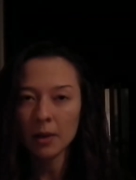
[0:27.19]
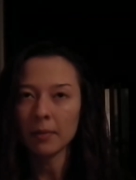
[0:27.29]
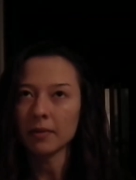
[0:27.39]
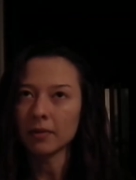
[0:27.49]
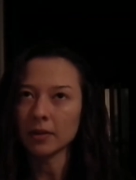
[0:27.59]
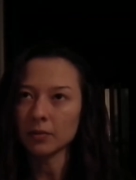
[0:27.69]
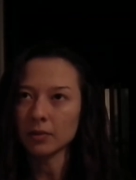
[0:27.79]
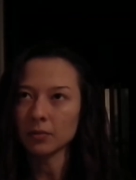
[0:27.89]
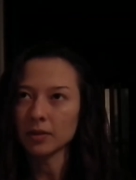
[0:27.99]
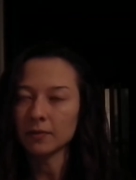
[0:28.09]
My first
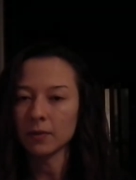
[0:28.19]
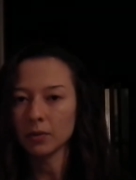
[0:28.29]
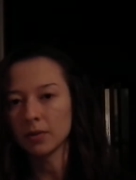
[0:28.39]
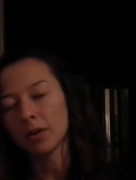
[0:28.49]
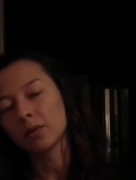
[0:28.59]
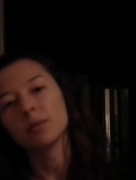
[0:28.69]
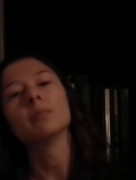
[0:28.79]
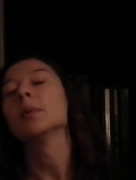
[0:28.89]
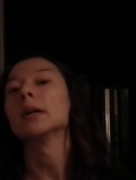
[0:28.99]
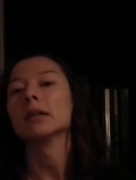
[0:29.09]
one was Fluzone,
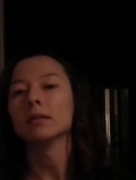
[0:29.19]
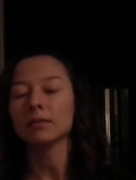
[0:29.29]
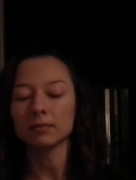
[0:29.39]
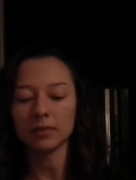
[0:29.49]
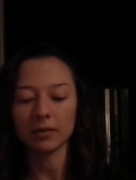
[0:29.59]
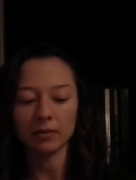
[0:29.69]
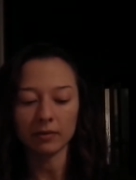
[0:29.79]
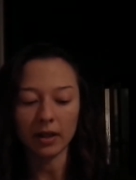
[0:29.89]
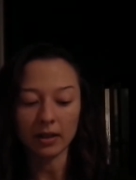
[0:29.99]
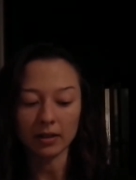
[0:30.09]
but
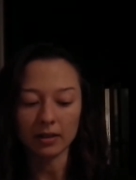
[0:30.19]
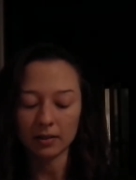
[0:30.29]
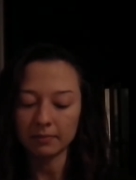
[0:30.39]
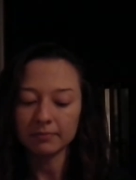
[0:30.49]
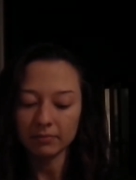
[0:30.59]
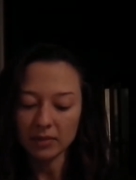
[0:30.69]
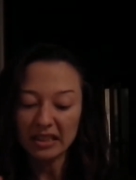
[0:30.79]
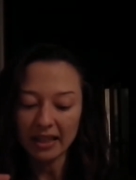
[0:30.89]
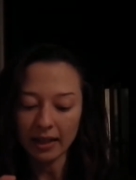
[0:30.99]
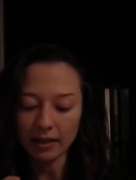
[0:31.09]
Influvac is
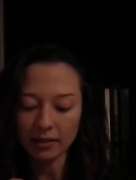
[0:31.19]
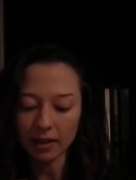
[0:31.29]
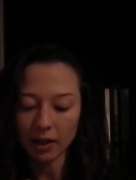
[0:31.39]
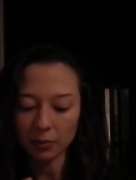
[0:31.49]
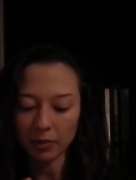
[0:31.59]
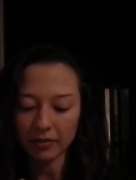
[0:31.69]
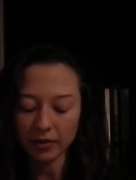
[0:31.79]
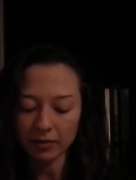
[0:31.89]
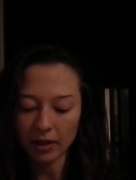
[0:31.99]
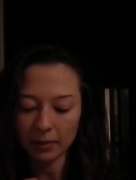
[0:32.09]
second, second
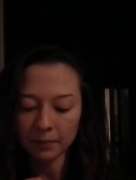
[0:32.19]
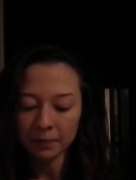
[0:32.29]
perfect really.